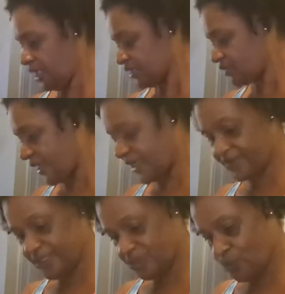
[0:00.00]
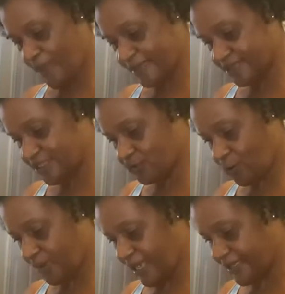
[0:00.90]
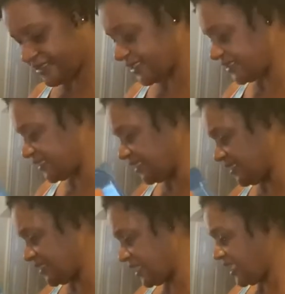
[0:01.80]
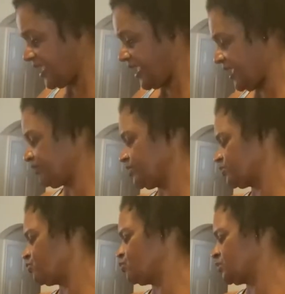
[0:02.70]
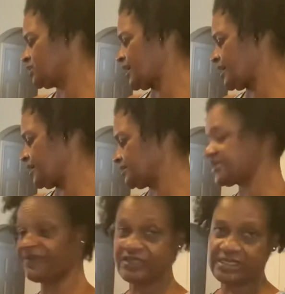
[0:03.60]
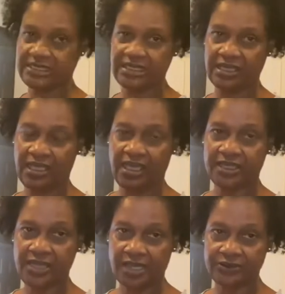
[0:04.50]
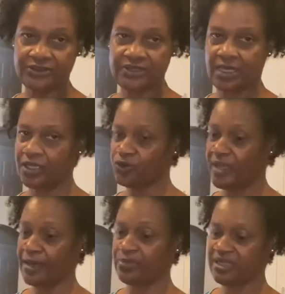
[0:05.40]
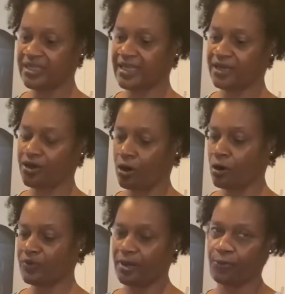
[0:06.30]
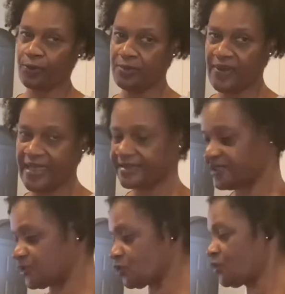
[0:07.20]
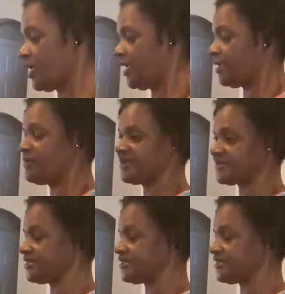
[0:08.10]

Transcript: So I got these two packs, and these were only like 16, and this one was like 17 dollars and you can't beat that and they're already pre-packaged so it makes it